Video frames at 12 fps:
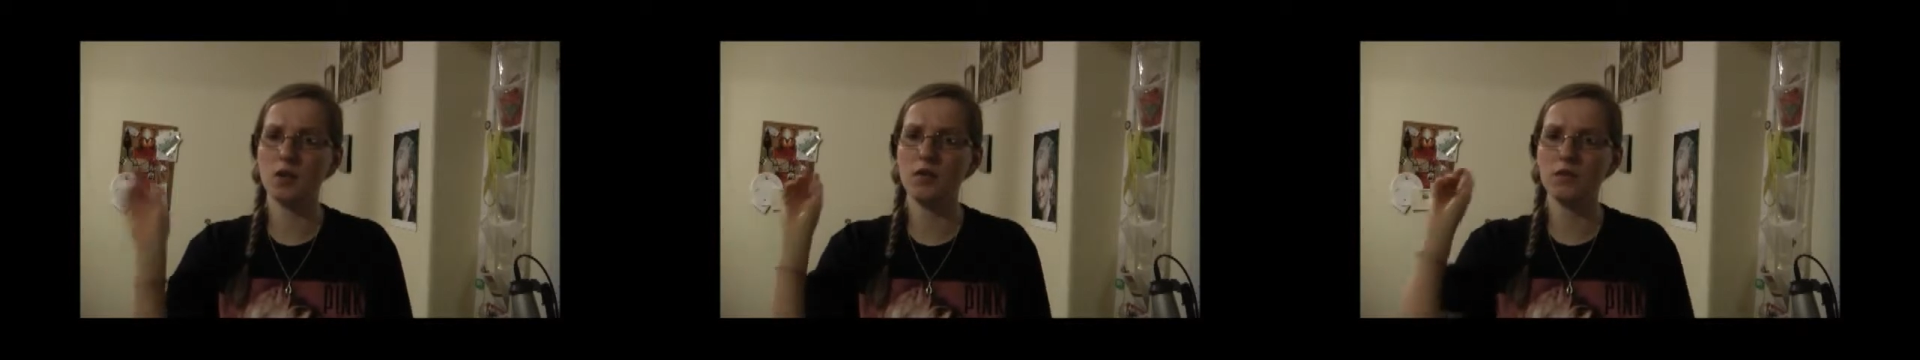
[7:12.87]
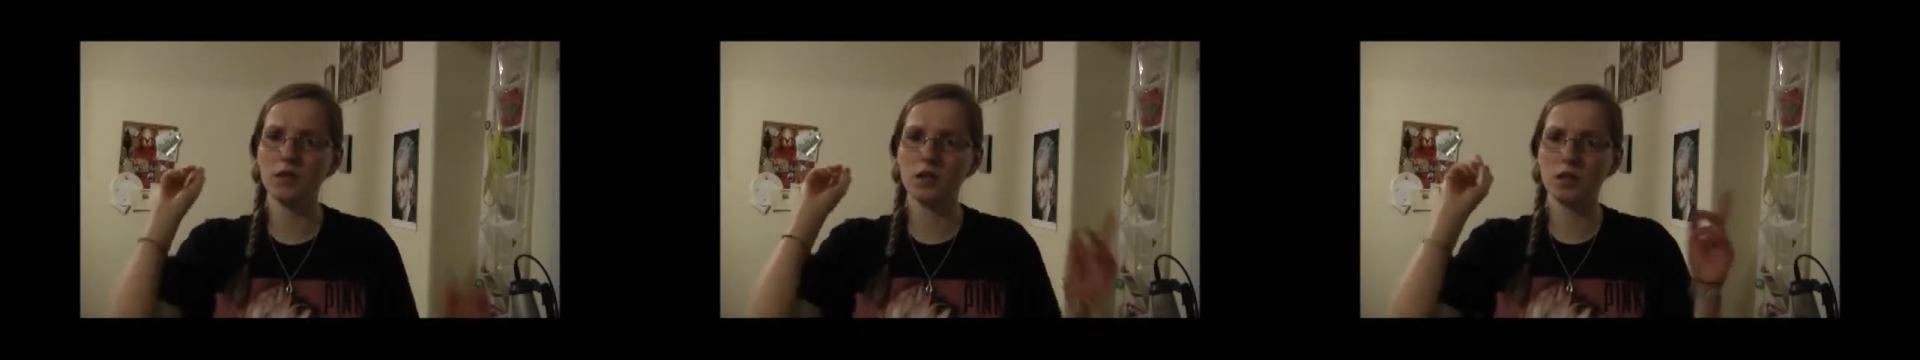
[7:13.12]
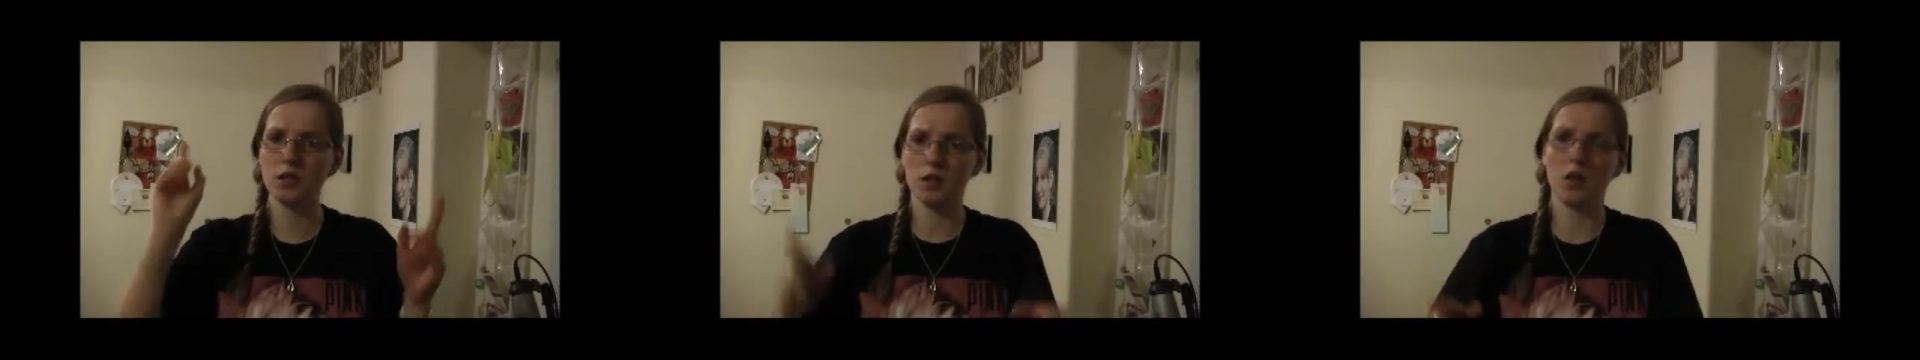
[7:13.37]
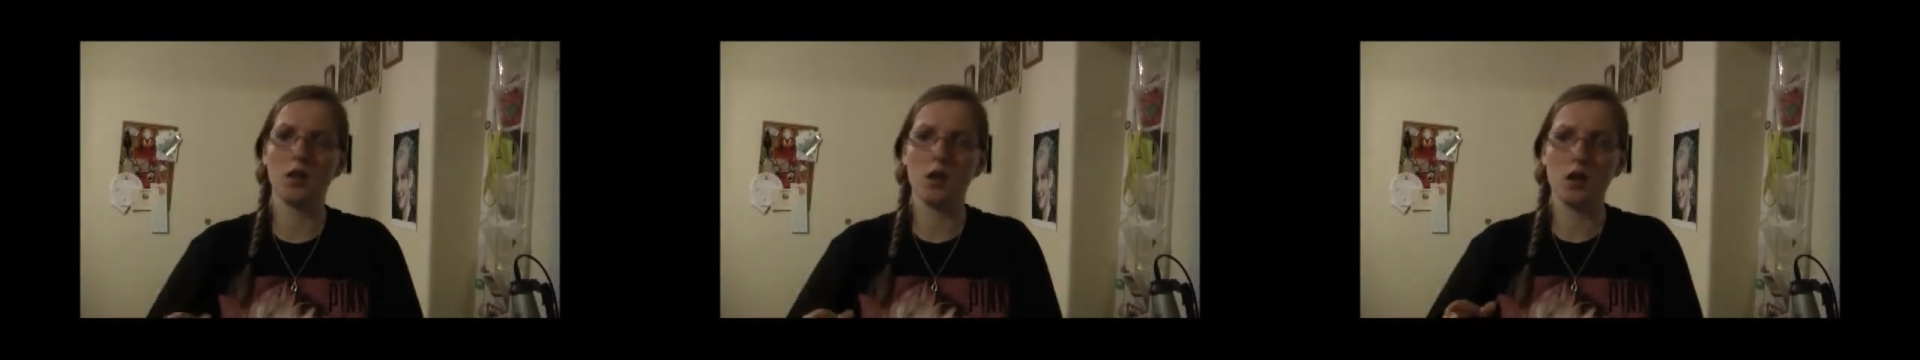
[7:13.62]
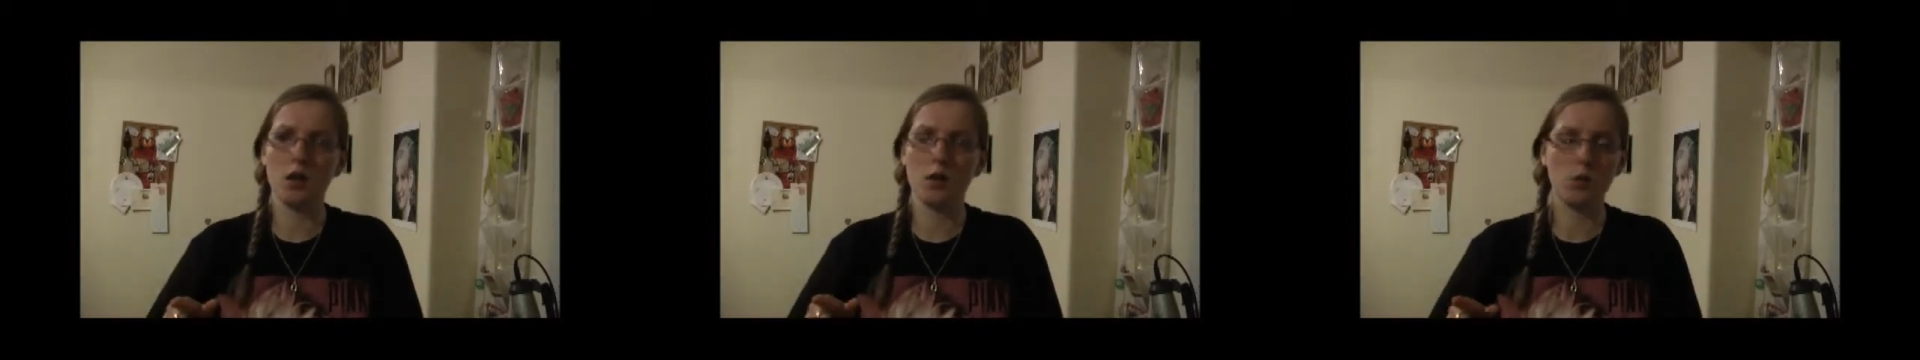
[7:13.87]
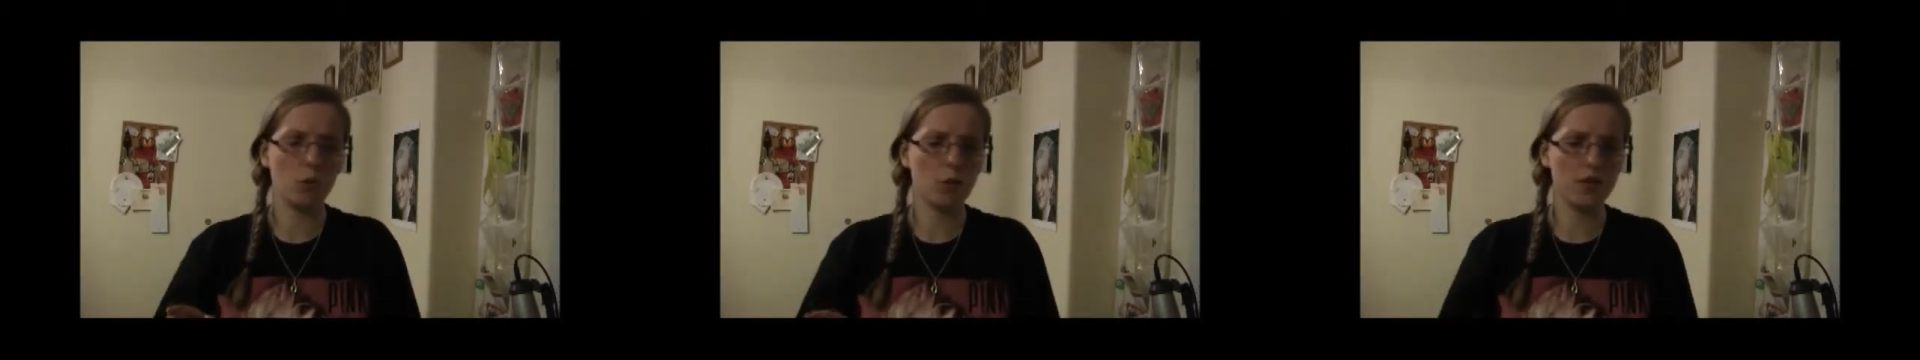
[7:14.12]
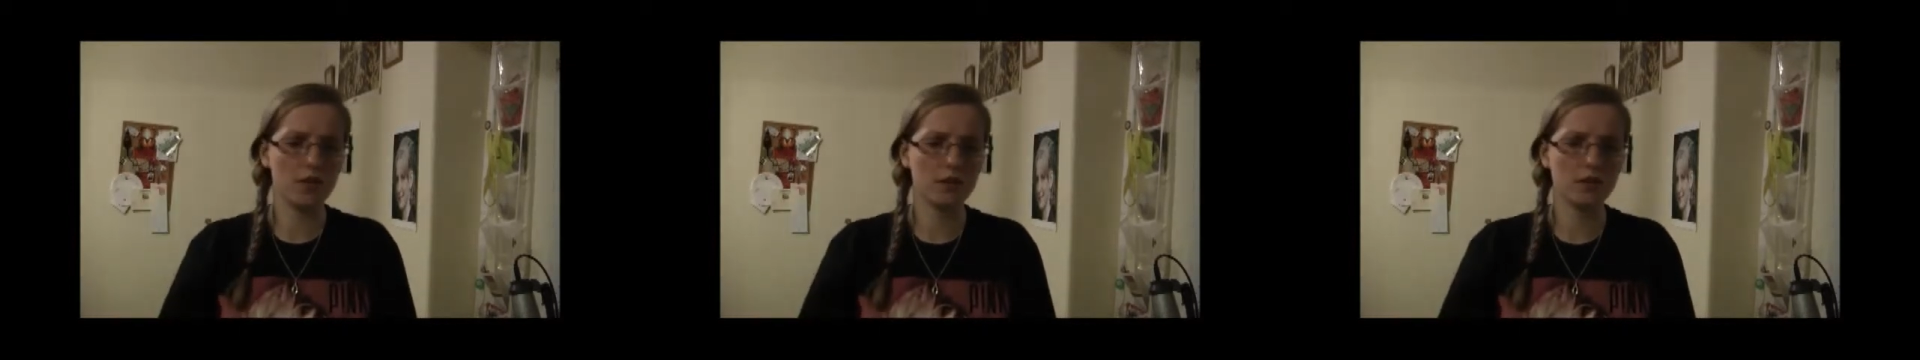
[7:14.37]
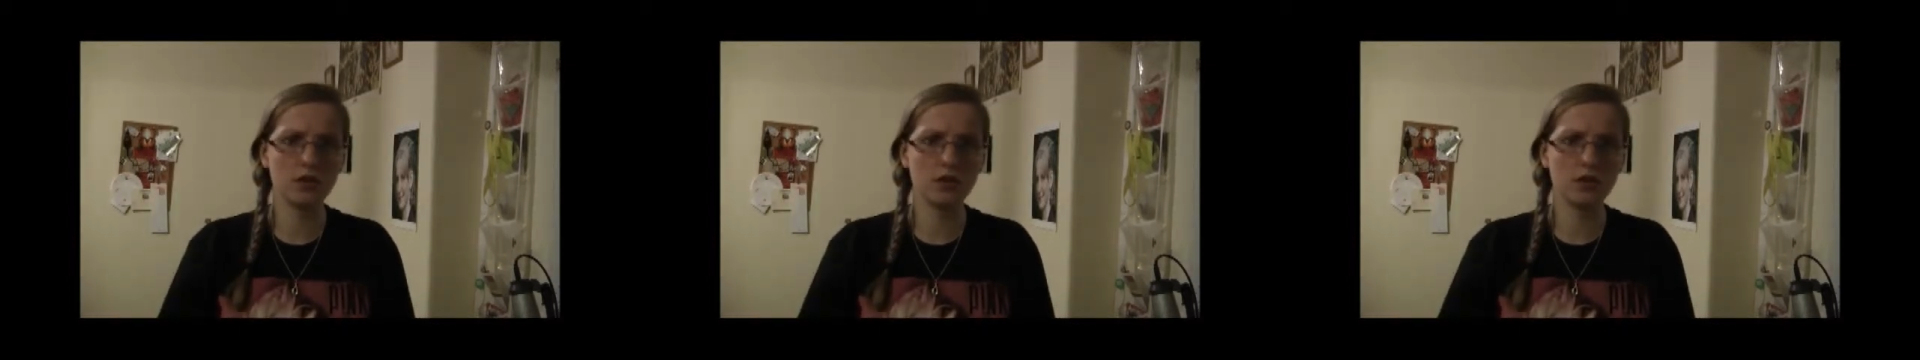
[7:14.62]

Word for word: Hopefully with this